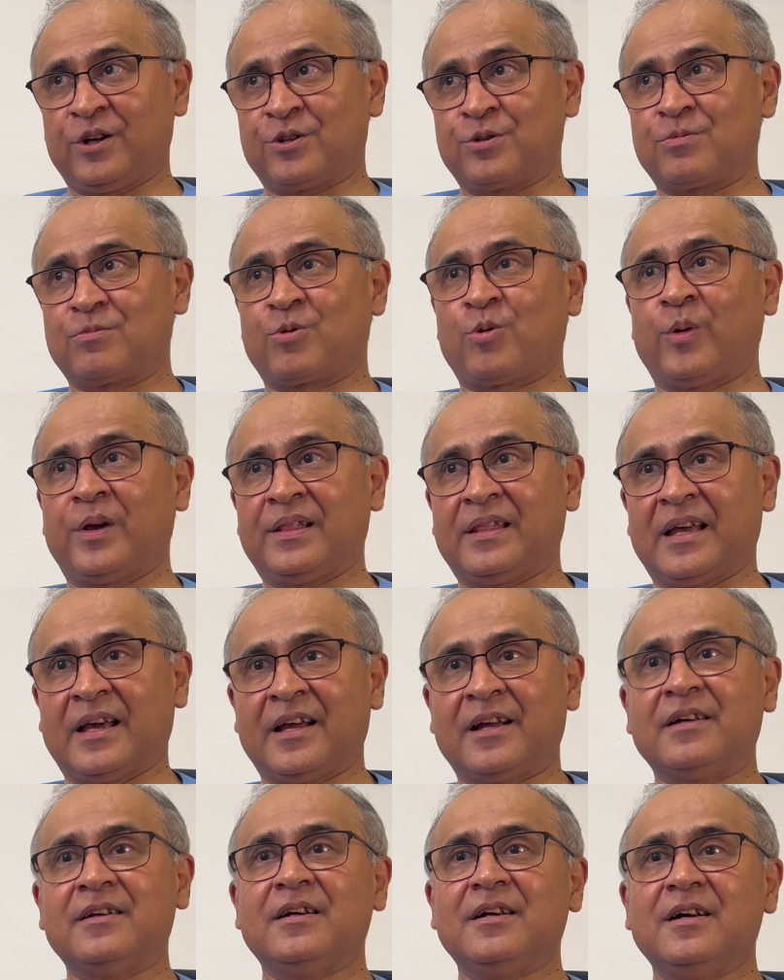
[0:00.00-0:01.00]
you're going
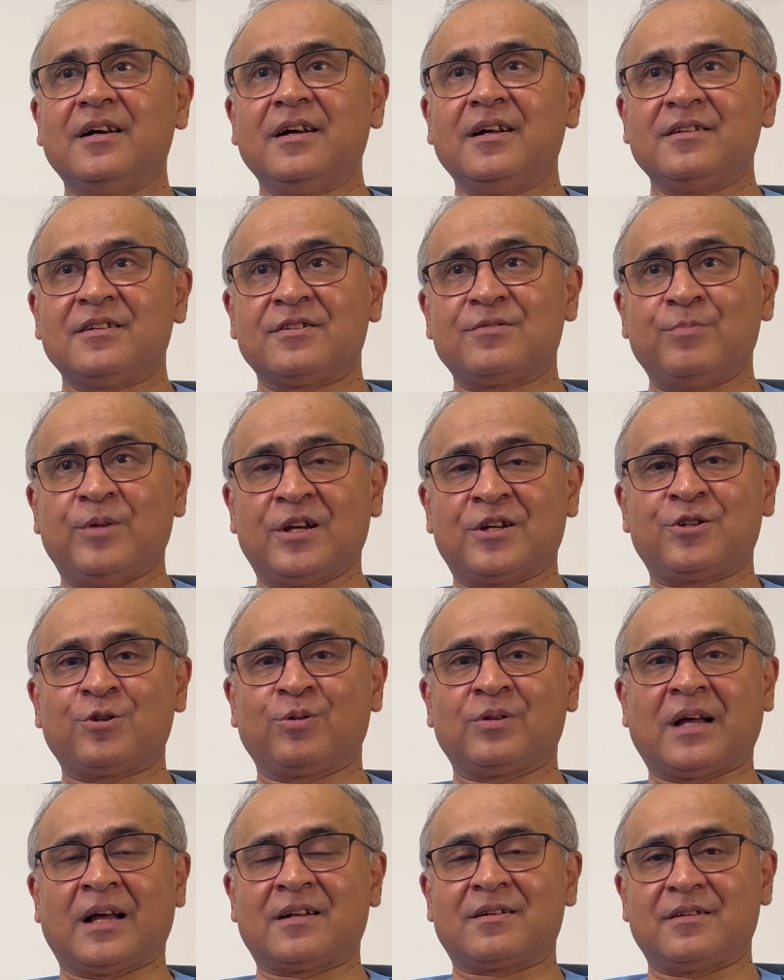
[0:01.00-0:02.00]
there, just make
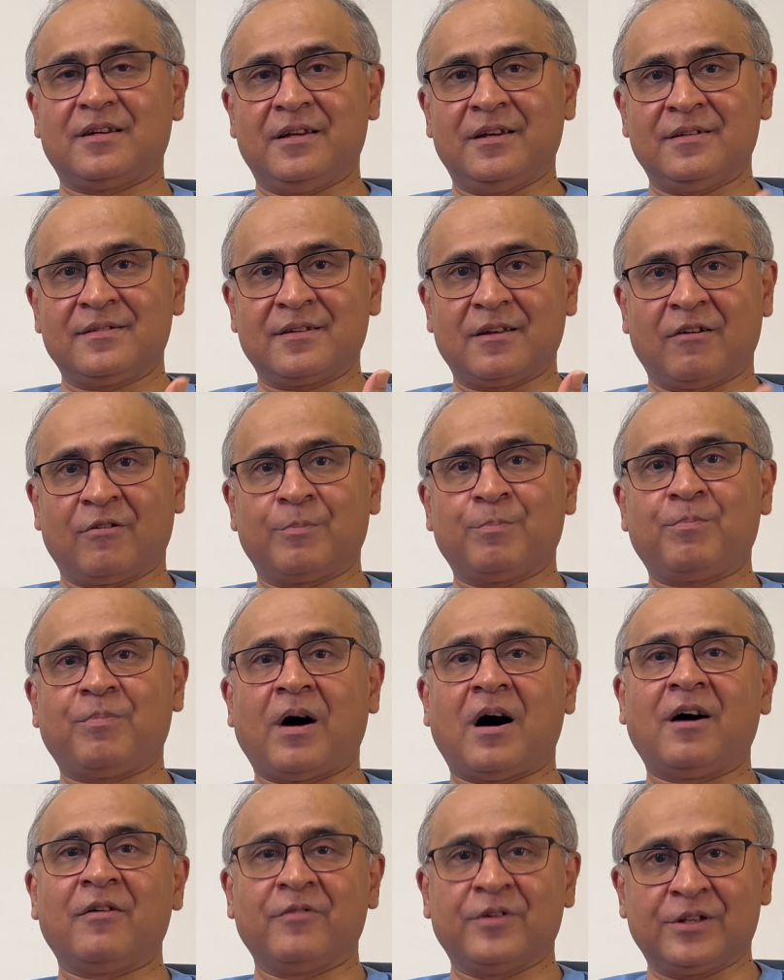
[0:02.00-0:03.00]
sure that is on
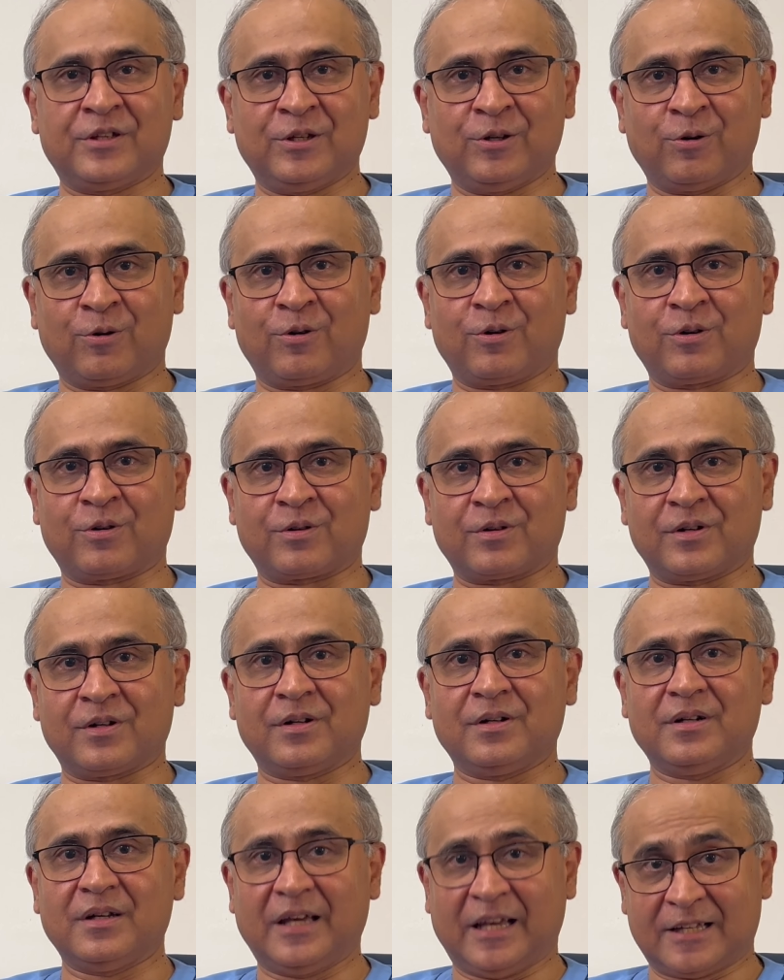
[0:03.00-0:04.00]
par with
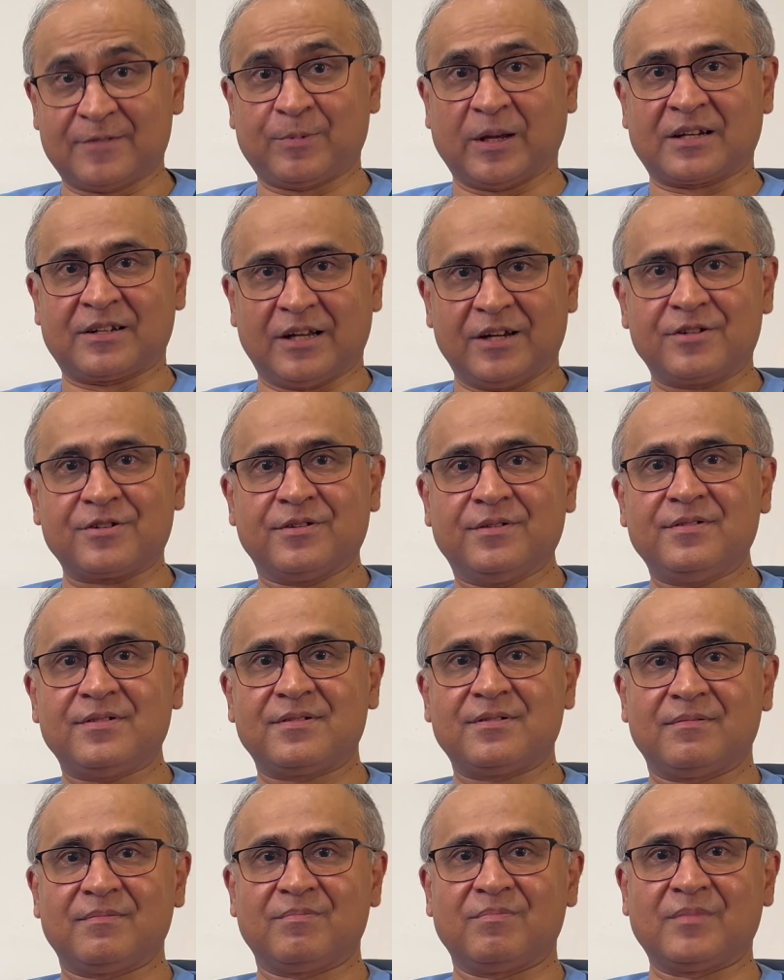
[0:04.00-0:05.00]
your
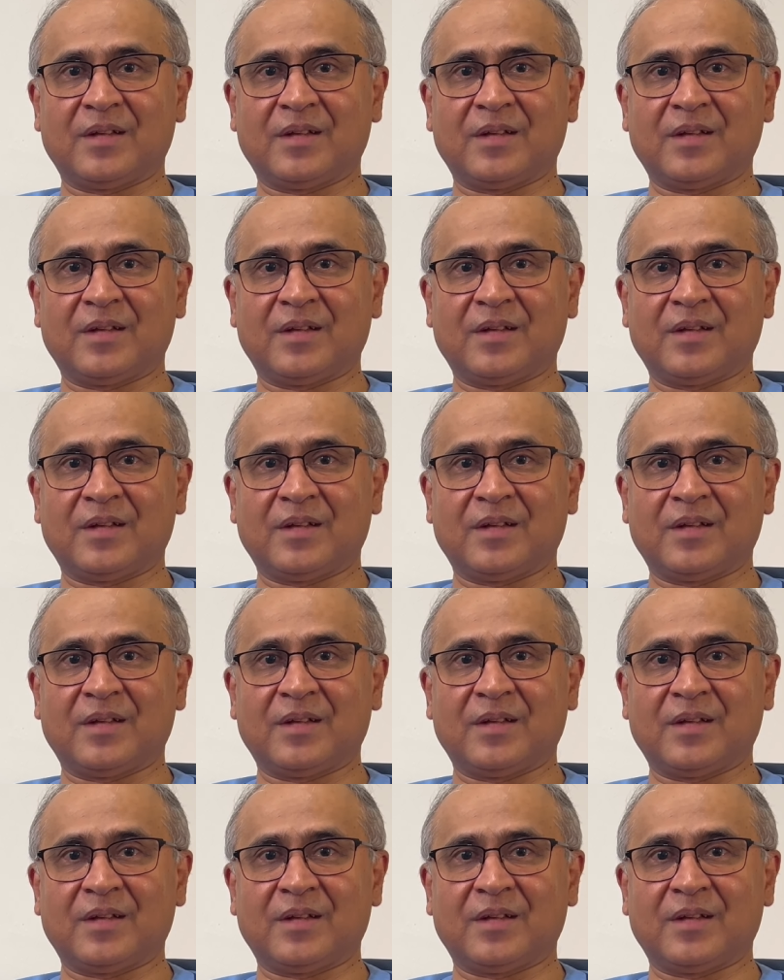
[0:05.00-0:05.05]
expectations,